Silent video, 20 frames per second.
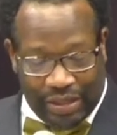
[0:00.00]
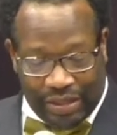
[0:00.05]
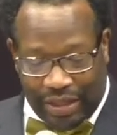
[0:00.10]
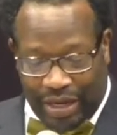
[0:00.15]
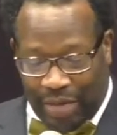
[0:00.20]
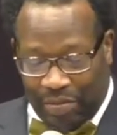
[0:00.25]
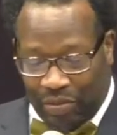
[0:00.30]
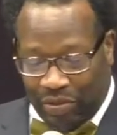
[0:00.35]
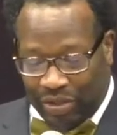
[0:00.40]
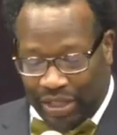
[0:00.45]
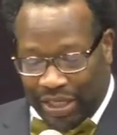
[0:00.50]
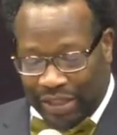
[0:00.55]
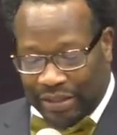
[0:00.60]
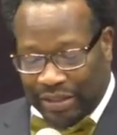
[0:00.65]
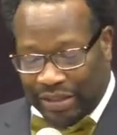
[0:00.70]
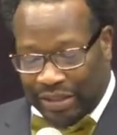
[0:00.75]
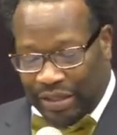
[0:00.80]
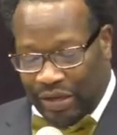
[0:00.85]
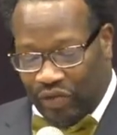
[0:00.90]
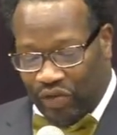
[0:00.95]
He said,
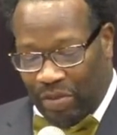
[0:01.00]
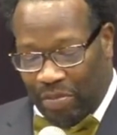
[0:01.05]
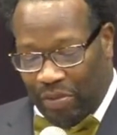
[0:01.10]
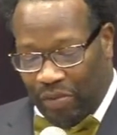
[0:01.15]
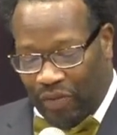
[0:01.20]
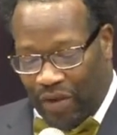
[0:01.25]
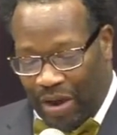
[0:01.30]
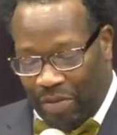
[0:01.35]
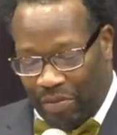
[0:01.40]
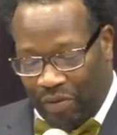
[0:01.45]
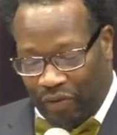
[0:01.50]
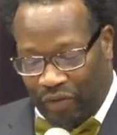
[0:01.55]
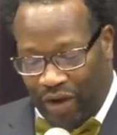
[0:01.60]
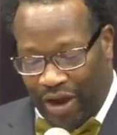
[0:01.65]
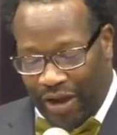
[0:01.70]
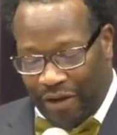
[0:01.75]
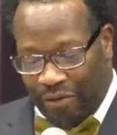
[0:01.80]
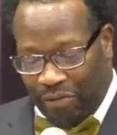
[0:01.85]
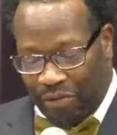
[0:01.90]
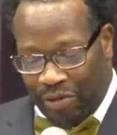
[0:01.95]
that's the stuff I'm gonna, I'm to
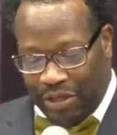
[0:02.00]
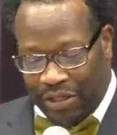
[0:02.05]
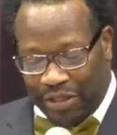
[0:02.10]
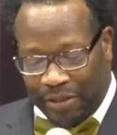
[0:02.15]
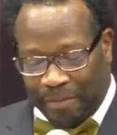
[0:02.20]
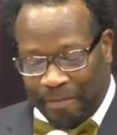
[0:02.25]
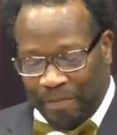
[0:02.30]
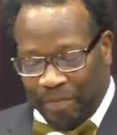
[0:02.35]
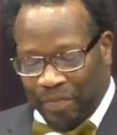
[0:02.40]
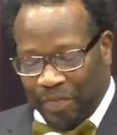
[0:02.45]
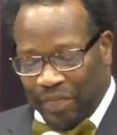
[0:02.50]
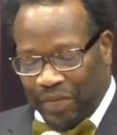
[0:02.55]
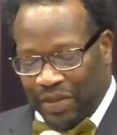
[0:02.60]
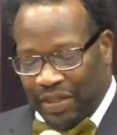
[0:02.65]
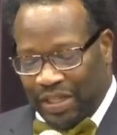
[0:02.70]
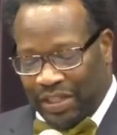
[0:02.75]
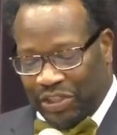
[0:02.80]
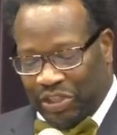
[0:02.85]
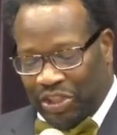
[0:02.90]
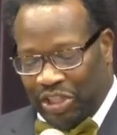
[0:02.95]
find a
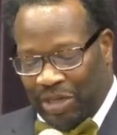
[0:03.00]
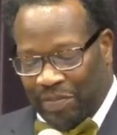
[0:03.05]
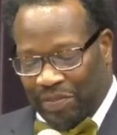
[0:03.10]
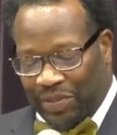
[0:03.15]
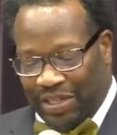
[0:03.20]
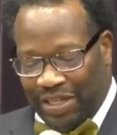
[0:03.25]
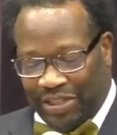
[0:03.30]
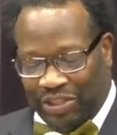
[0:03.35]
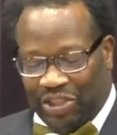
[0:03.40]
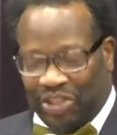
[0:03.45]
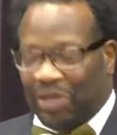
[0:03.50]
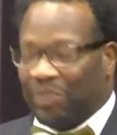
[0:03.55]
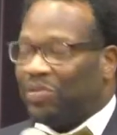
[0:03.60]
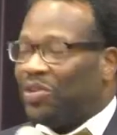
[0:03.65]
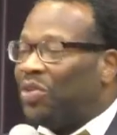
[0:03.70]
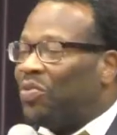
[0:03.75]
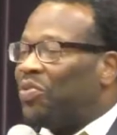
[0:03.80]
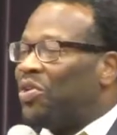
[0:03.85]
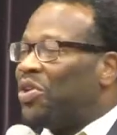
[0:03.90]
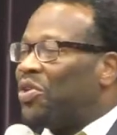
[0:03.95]
reason. Let's jump, let's
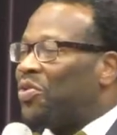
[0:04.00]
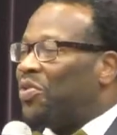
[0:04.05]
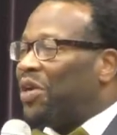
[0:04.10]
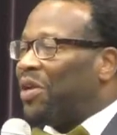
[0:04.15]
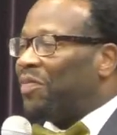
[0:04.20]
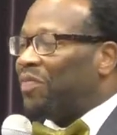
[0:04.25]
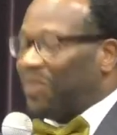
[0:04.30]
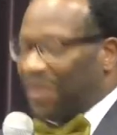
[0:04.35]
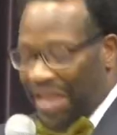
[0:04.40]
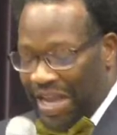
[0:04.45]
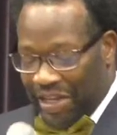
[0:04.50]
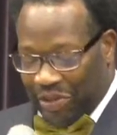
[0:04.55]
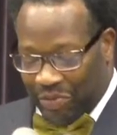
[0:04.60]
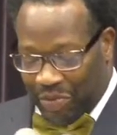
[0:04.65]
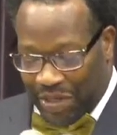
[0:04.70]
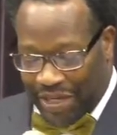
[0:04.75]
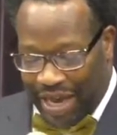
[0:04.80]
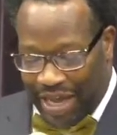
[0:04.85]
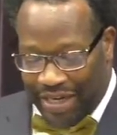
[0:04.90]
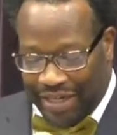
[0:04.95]
jump there real quick
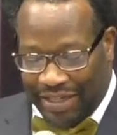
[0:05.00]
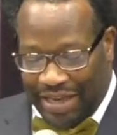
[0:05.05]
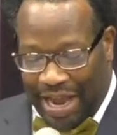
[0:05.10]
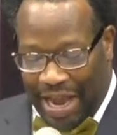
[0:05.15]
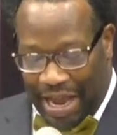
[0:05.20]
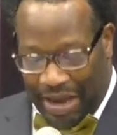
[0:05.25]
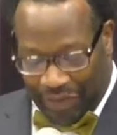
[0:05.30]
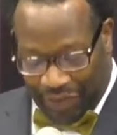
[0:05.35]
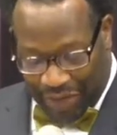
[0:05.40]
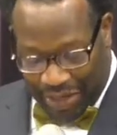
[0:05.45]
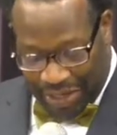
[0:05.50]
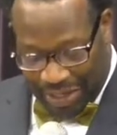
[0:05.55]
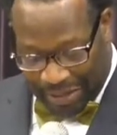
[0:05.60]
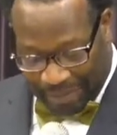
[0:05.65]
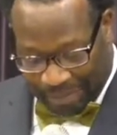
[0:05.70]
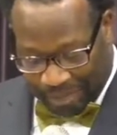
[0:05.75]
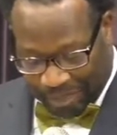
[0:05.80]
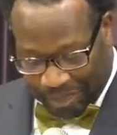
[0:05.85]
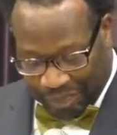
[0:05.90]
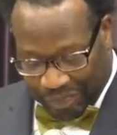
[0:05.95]
as we kind of dive
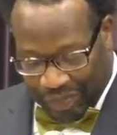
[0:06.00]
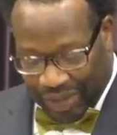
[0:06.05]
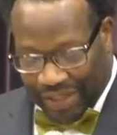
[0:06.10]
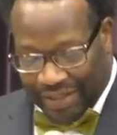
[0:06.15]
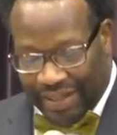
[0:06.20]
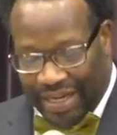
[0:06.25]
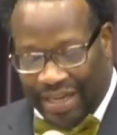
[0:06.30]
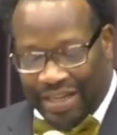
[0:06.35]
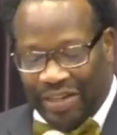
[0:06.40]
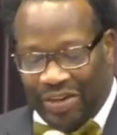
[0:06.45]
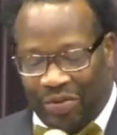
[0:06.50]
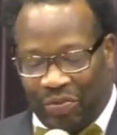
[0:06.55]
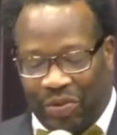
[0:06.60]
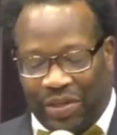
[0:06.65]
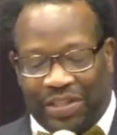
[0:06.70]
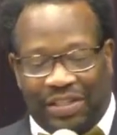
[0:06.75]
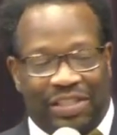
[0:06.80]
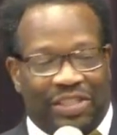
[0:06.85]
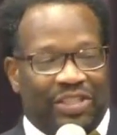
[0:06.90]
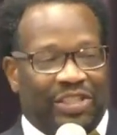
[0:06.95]
in. Second
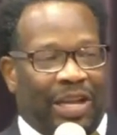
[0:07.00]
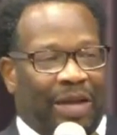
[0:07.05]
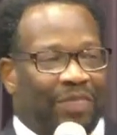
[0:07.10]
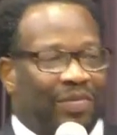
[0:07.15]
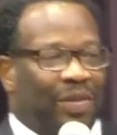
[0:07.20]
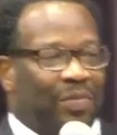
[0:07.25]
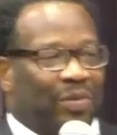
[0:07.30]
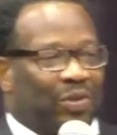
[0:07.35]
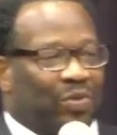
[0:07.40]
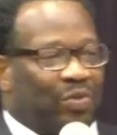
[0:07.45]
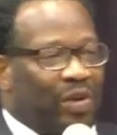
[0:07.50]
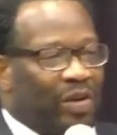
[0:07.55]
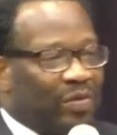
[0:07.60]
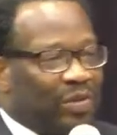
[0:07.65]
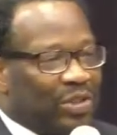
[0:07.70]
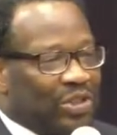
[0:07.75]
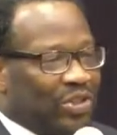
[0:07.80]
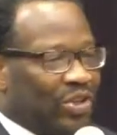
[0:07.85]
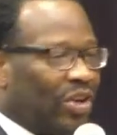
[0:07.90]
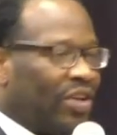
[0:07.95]
Corinthians chapter number 12.
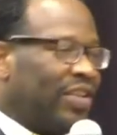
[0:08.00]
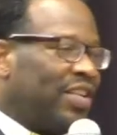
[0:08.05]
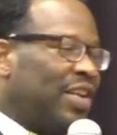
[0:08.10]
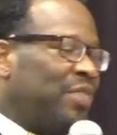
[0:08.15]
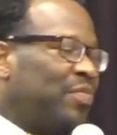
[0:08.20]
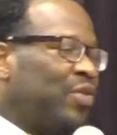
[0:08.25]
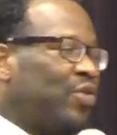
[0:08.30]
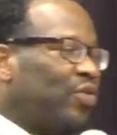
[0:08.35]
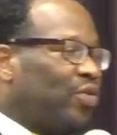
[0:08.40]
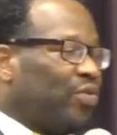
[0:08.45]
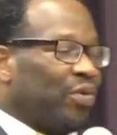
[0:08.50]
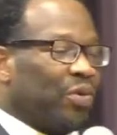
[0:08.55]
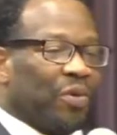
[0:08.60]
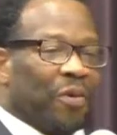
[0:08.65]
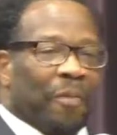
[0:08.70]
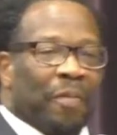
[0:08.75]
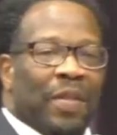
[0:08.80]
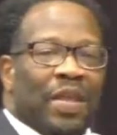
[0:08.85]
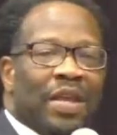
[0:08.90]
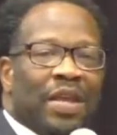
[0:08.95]
We'll start there and move
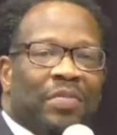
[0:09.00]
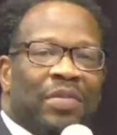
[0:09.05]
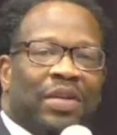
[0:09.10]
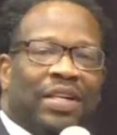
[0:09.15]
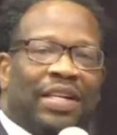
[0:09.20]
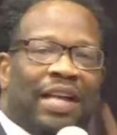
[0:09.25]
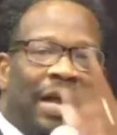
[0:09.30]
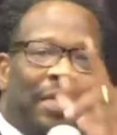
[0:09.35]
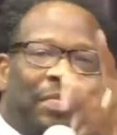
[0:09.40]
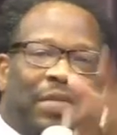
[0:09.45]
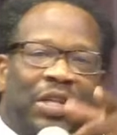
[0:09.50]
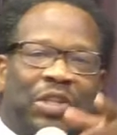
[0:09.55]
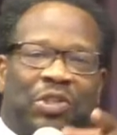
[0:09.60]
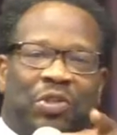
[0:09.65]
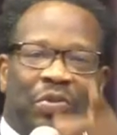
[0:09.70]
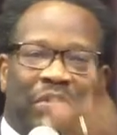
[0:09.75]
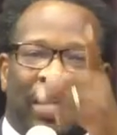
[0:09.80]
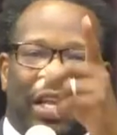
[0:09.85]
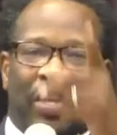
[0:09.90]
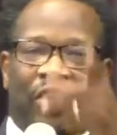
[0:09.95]
through. But God
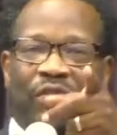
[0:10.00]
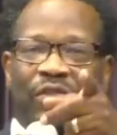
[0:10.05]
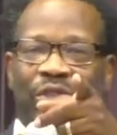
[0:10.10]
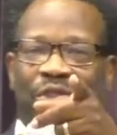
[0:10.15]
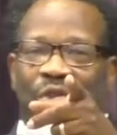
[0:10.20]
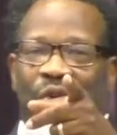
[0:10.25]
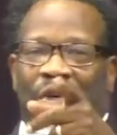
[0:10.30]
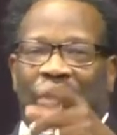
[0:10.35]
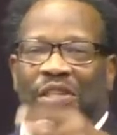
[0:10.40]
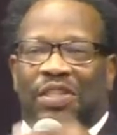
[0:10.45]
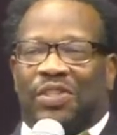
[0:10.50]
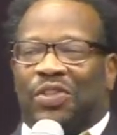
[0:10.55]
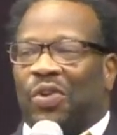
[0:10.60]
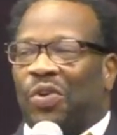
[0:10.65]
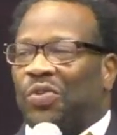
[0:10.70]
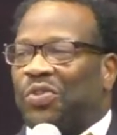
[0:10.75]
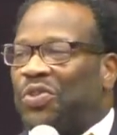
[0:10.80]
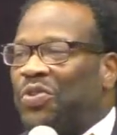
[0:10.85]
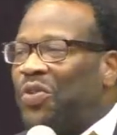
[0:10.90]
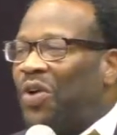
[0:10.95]
bless you. Thank you for joining us.
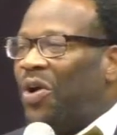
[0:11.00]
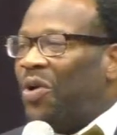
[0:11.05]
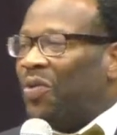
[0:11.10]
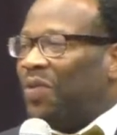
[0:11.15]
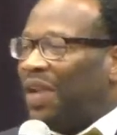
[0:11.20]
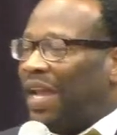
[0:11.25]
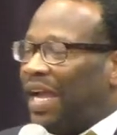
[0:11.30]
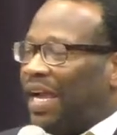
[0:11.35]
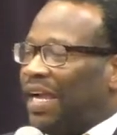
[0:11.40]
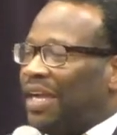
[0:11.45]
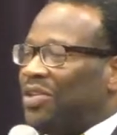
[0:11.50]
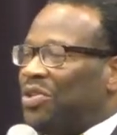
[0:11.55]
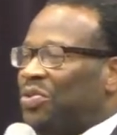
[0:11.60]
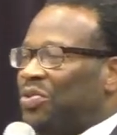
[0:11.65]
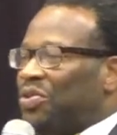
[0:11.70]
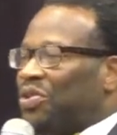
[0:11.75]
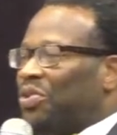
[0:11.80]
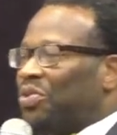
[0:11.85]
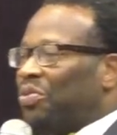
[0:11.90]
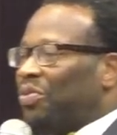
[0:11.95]
Those who are online,
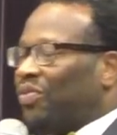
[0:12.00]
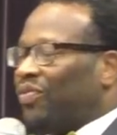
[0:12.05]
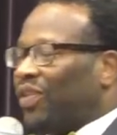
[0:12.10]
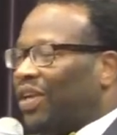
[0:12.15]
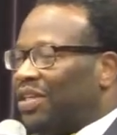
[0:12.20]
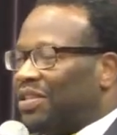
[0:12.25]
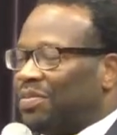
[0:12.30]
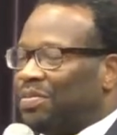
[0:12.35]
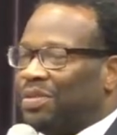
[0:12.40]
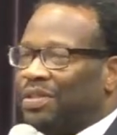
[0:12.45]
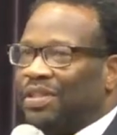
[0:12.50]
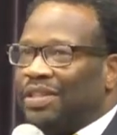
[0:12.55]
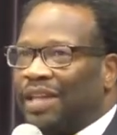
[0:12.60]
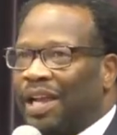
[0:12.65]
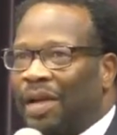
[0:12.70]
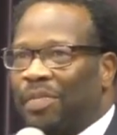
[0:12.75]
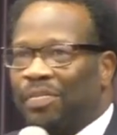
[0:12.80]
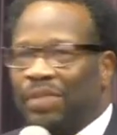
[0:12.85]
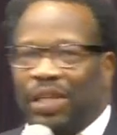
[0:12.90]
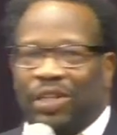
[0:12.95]
YouTube, Facebook.
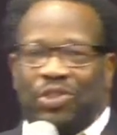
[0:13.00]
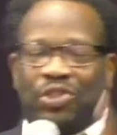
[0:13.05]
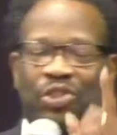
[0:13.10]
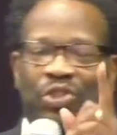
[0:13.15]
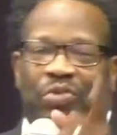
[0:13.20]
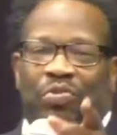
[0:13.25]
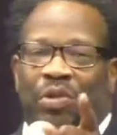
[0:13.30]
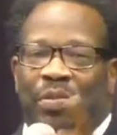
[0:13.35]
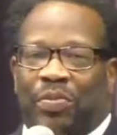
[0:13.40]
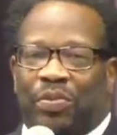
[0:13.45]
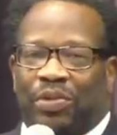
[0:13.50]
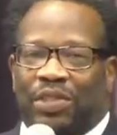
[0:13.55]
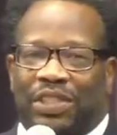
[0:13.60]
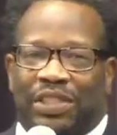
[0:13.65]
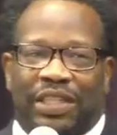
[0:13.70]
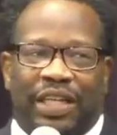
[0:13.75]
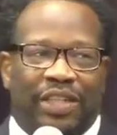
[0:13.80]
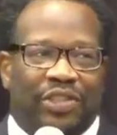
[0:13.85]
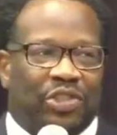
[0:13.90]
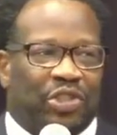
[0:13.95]
God bless you. We
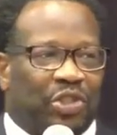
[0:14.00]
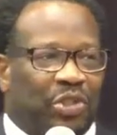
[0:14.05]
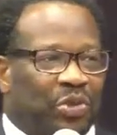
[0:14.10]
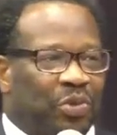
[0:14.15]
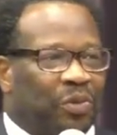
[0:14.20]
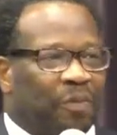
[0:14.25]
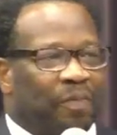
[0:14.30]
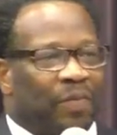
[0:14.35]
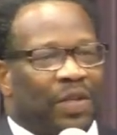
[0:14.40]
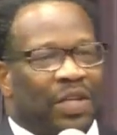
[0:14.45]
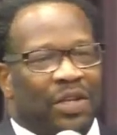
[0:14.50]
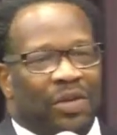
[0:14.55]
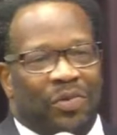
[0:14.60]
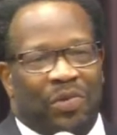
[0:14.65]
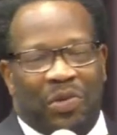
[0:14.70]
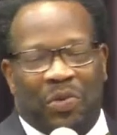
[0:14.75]
appreciate you.